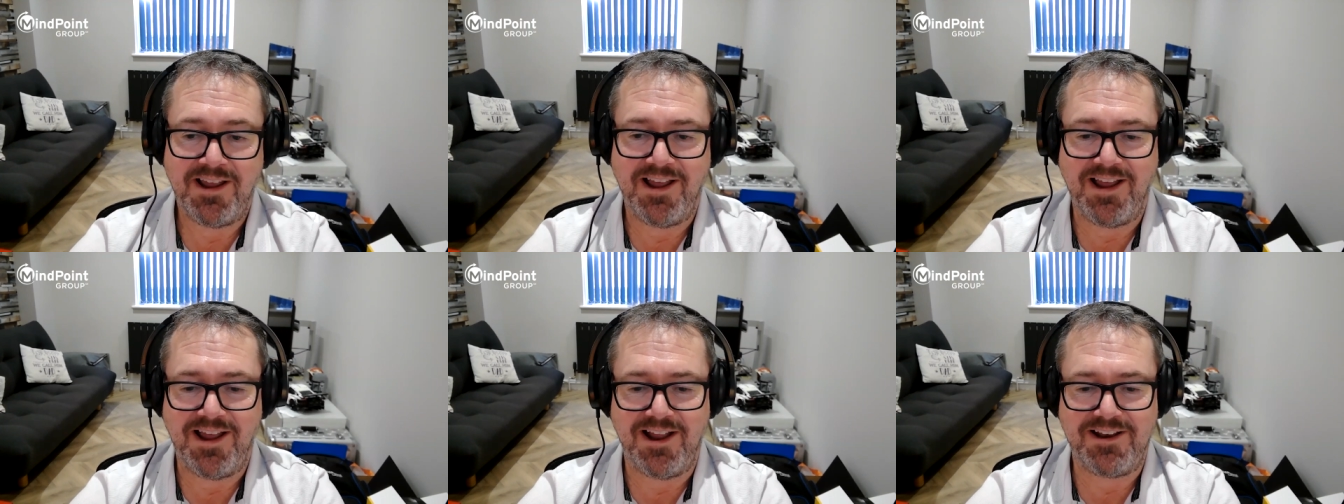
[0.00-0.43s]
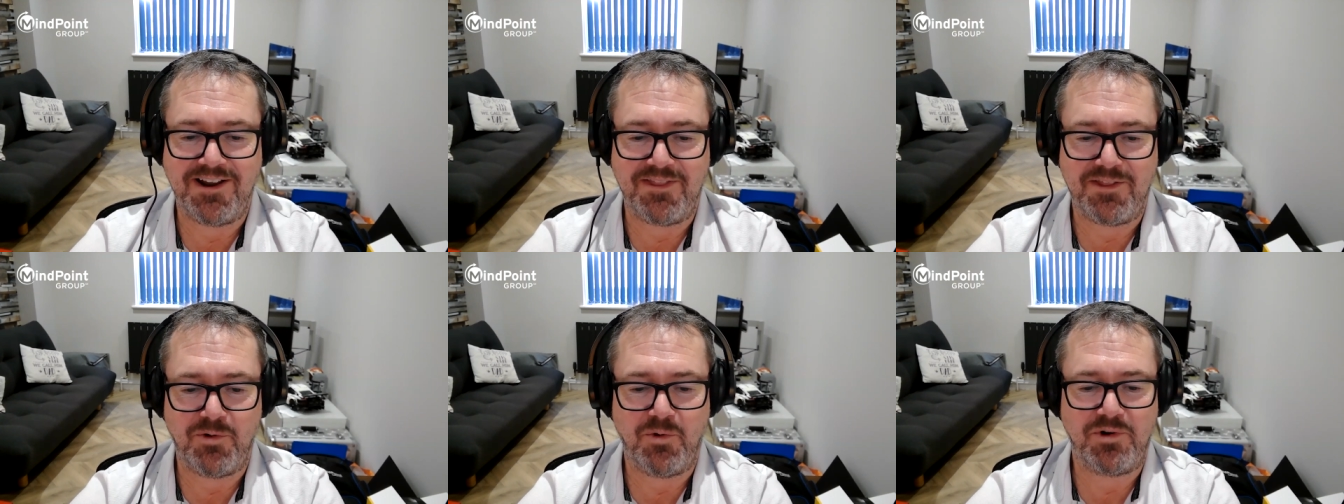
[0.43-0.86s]
and yet
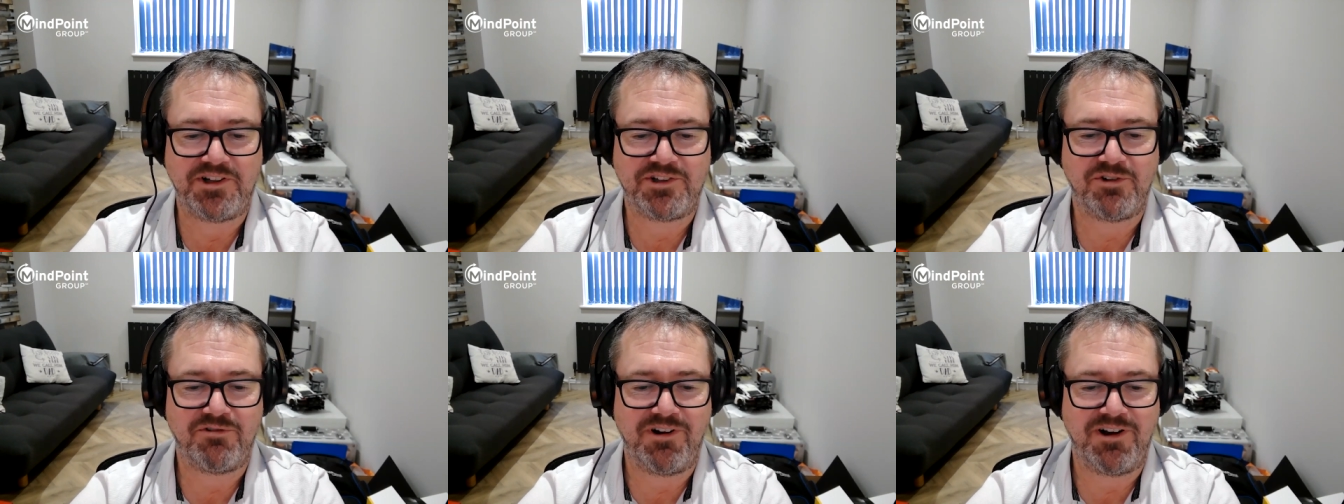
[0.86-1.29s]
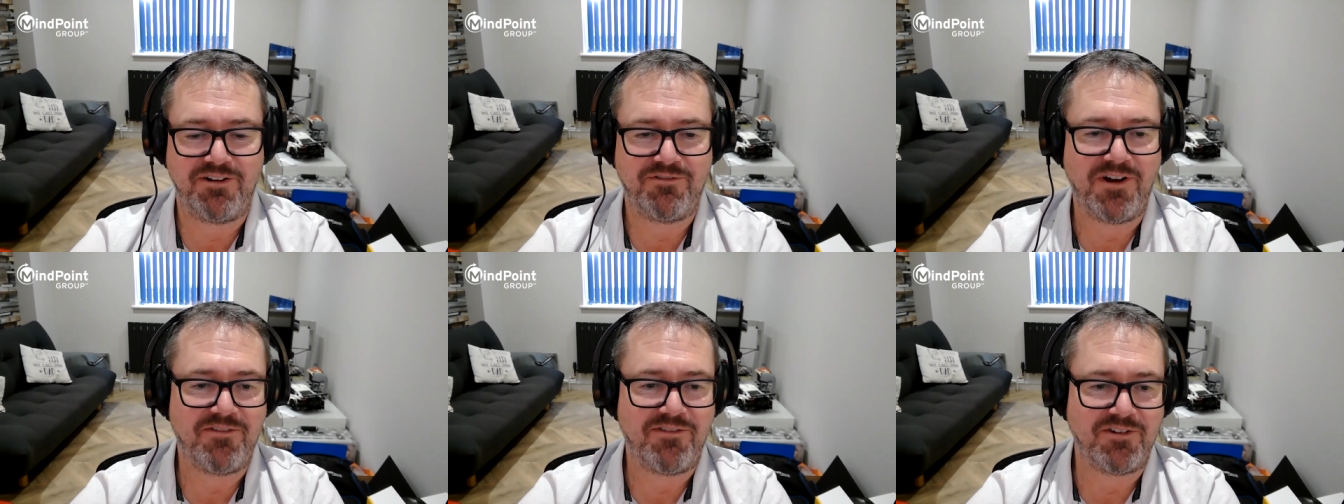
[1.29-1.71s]
the audit is still running
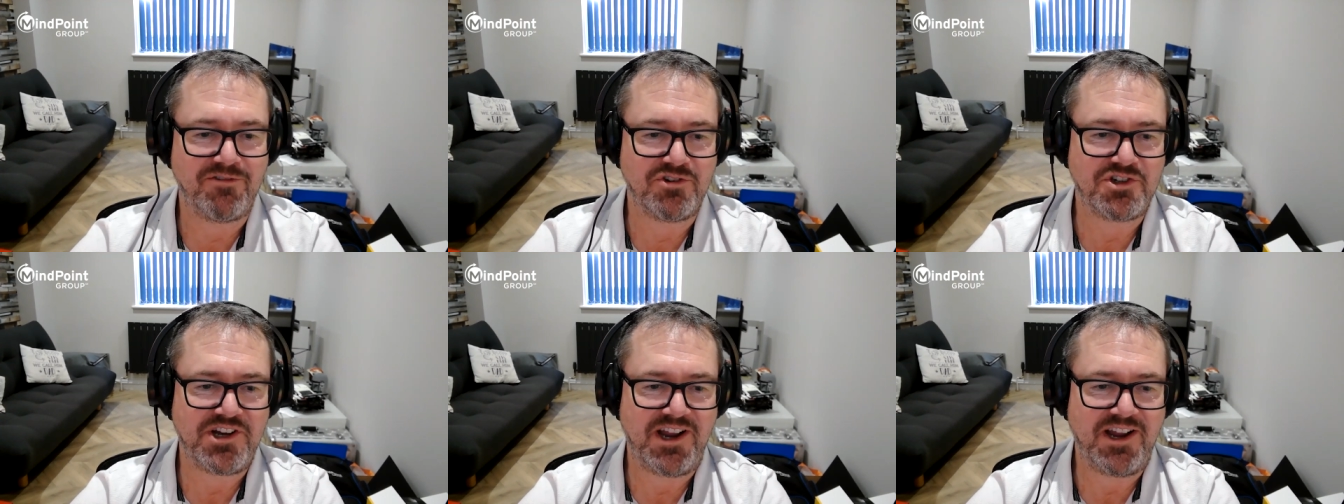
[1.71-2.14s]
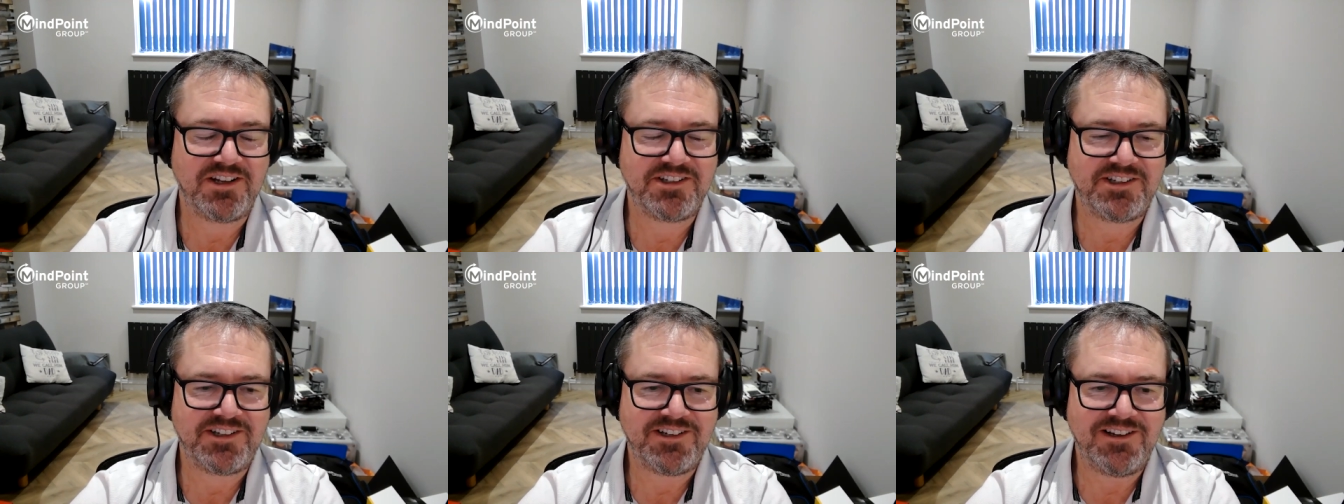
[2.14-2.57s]
500
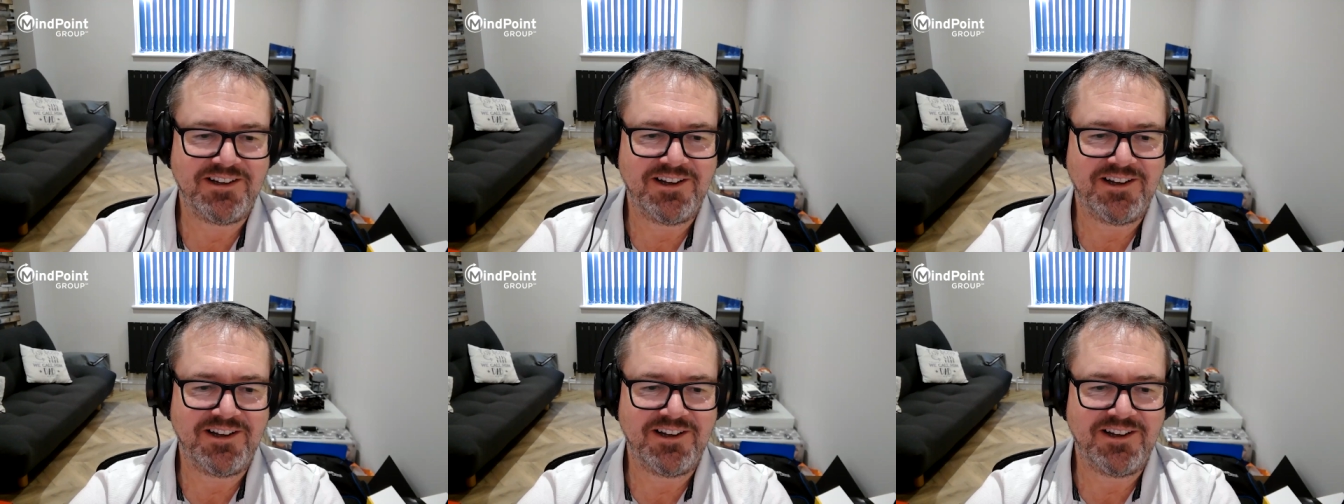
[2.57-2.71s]
checks.